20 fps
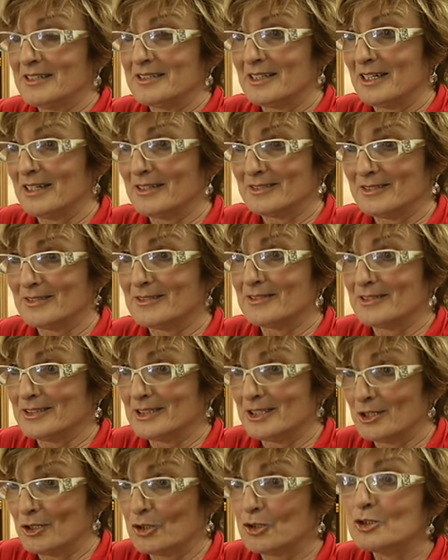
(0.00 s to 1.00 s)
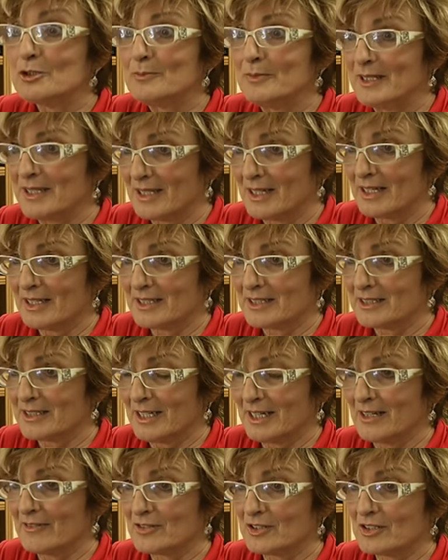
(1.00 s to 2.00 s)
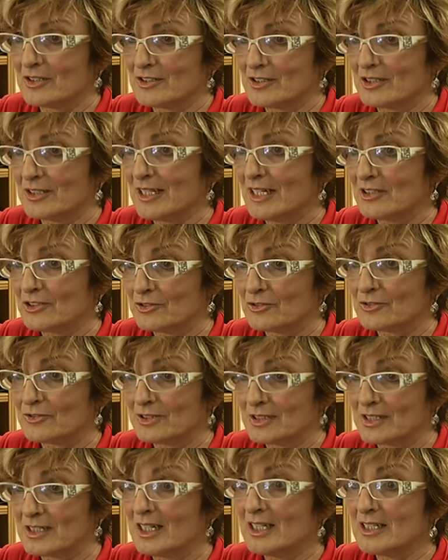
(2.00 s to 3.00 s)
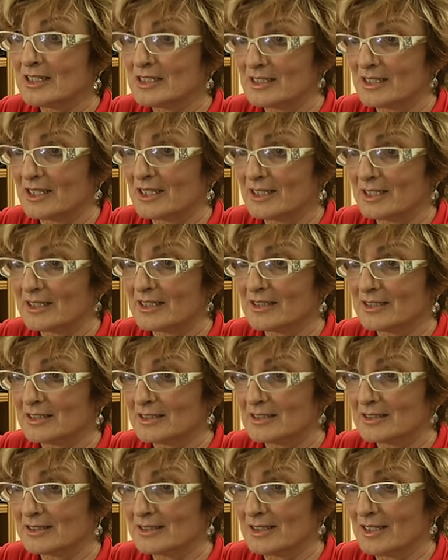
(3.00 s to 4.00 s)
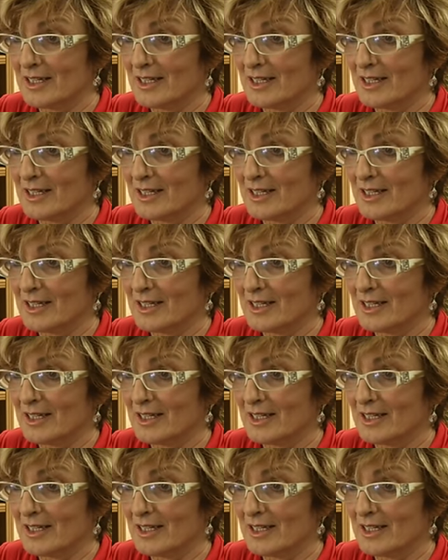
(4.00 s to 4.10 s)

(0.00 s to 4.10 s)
to, that it could be like to have such a natural disaster like this.